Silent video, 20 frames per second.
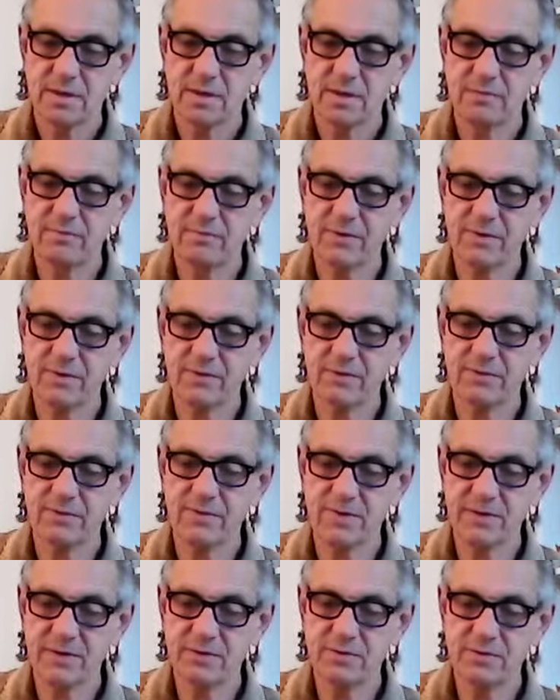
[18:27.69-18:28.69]
and we are
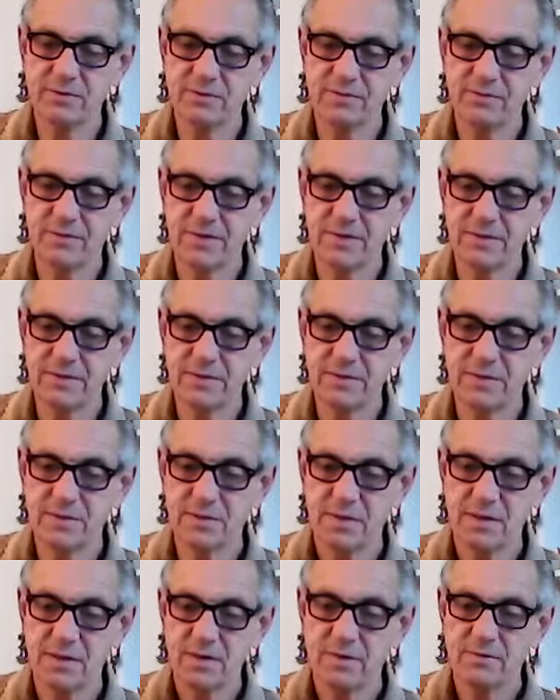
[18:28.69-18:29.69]
face to face
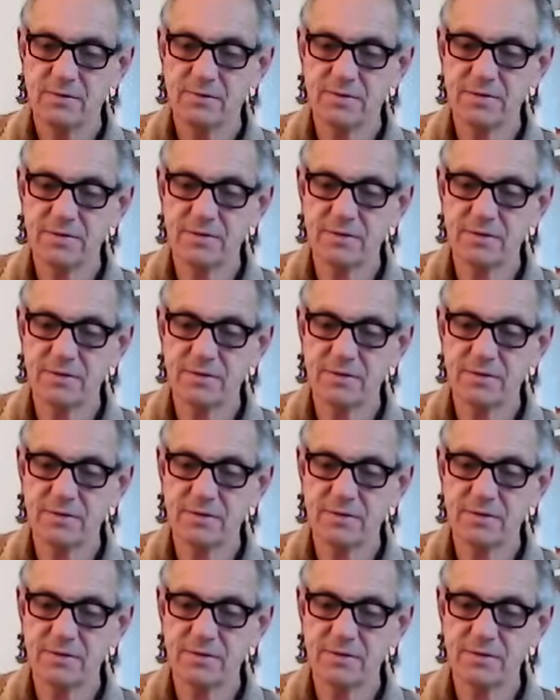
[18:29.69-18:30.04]
with